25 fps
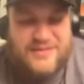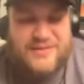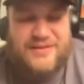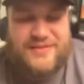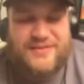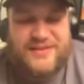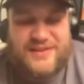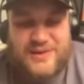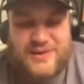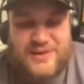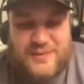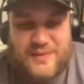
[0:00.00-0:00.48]
out
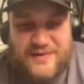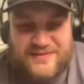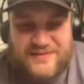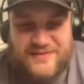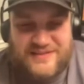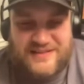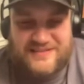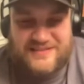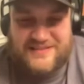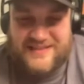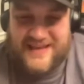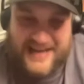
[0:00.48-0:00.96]
of the
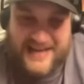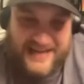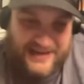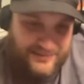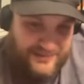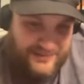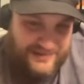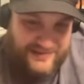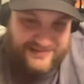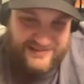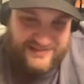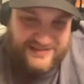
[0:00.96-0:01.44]
UFC's
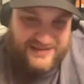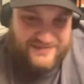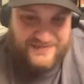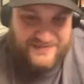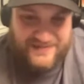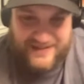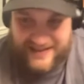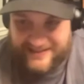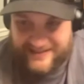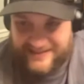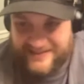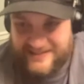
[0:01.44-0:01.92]
hand when stuff
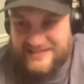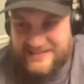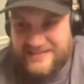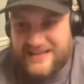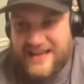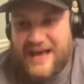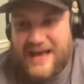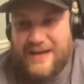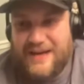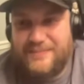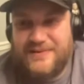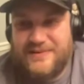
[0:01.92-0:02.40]
like this
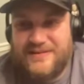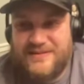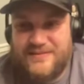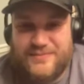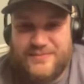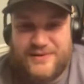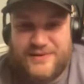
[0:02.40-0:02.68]
happens.